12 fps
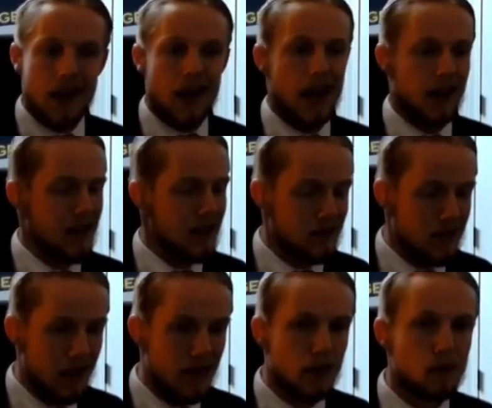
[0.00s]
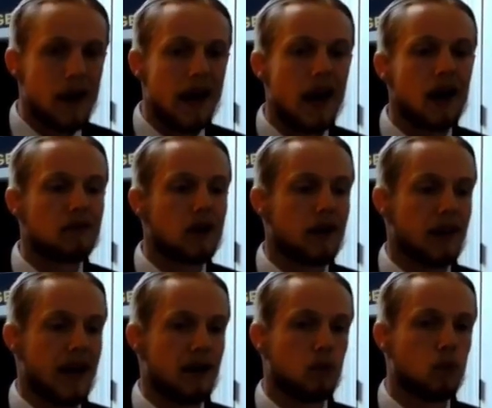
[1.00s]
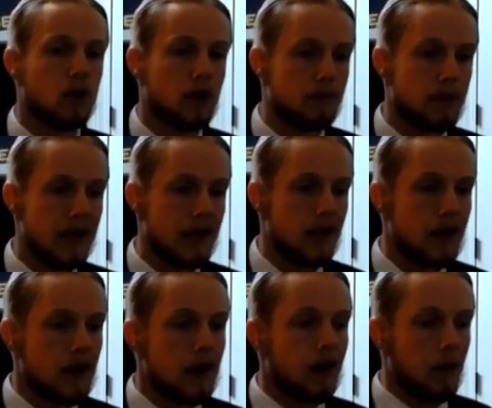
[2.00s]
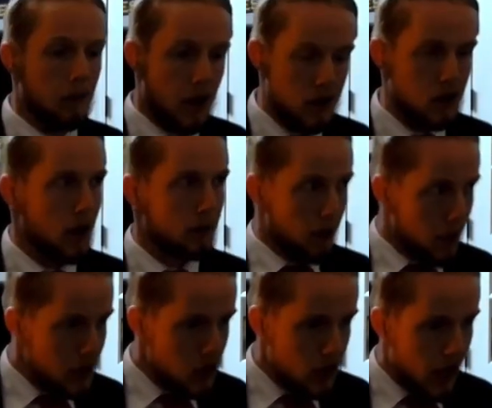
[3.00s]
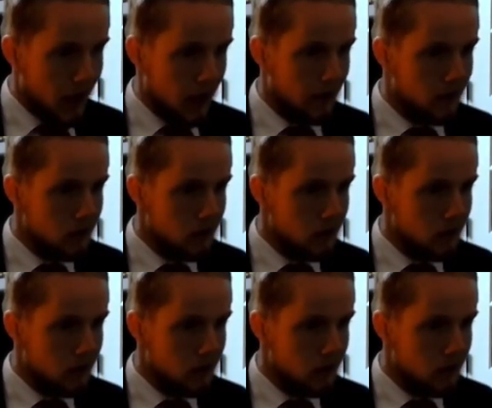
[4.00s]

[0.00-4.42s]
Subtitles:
Any insight that you may have on that would be much appreciated.